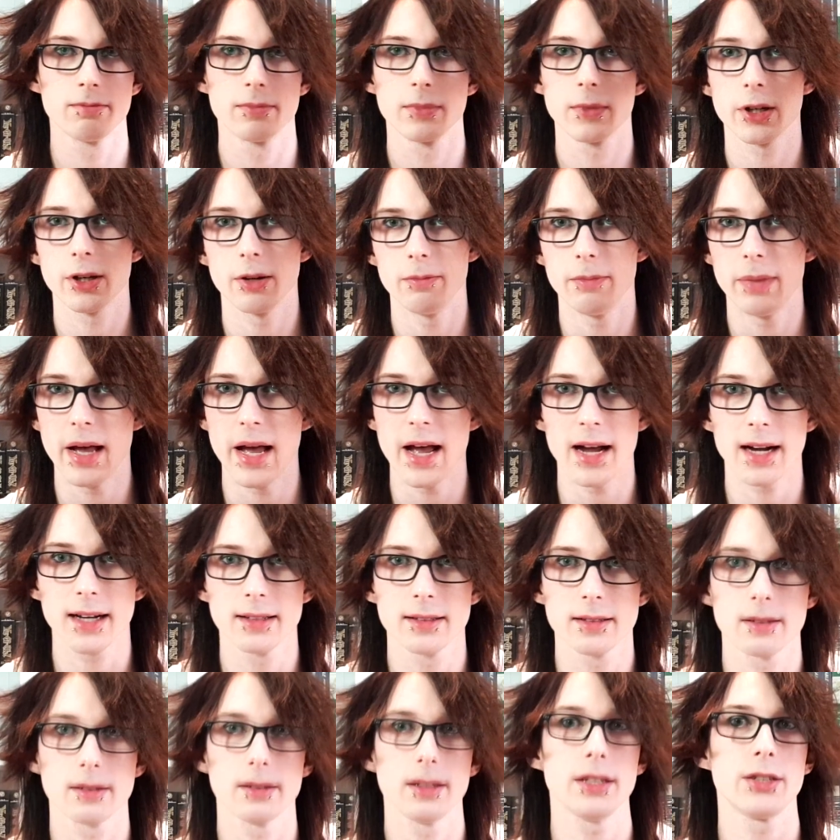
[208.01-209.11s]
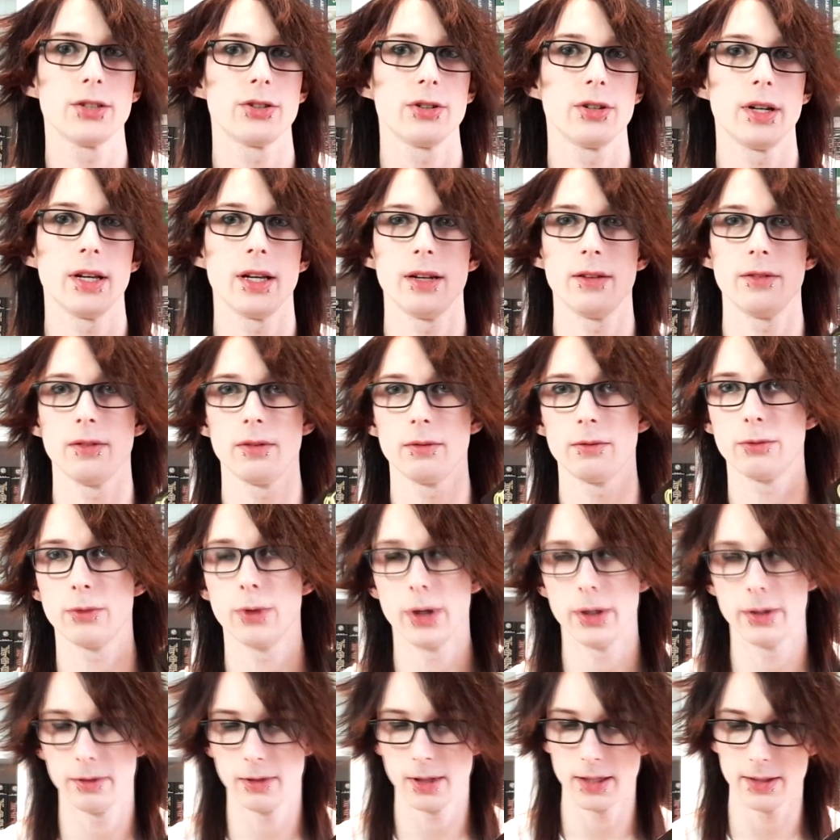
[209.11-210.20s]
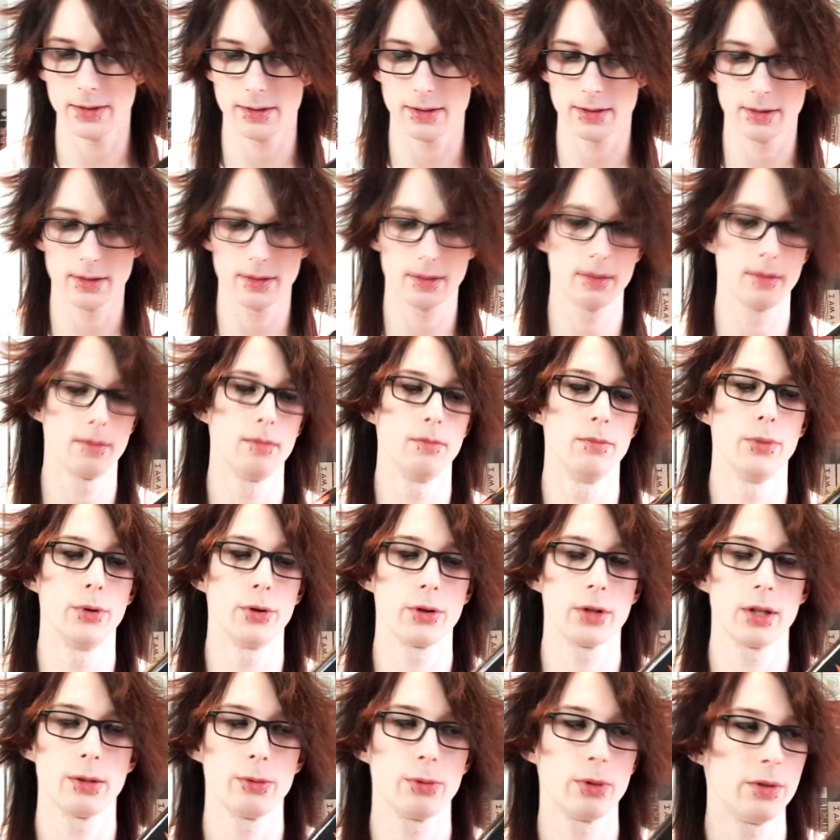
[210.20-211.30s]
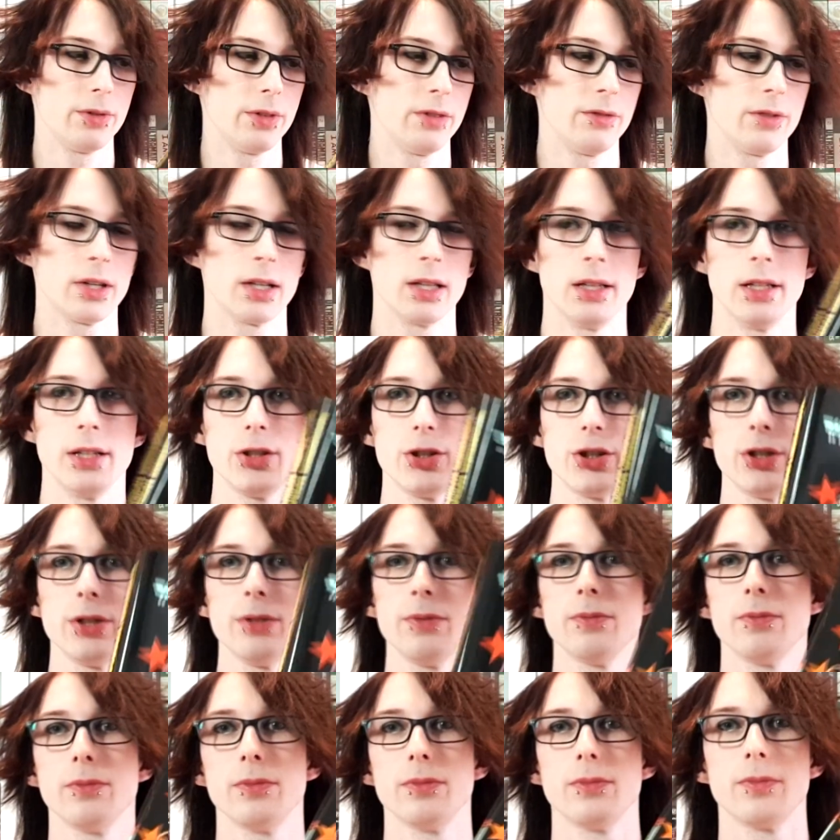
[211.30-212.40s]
compact collection and one less book within the collection.